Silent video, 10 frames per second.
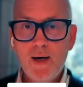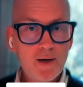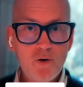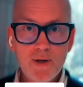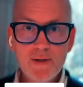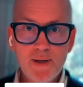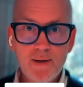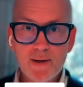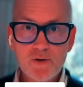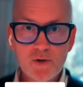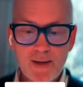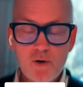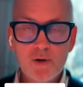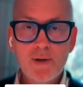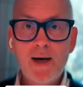technology that
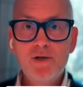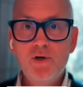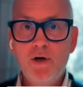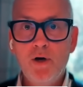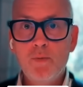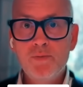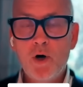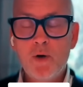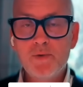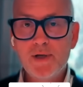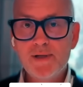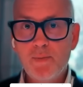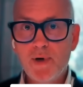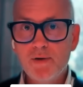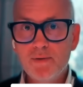I got actually obsessed
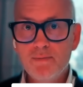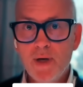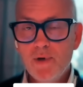about,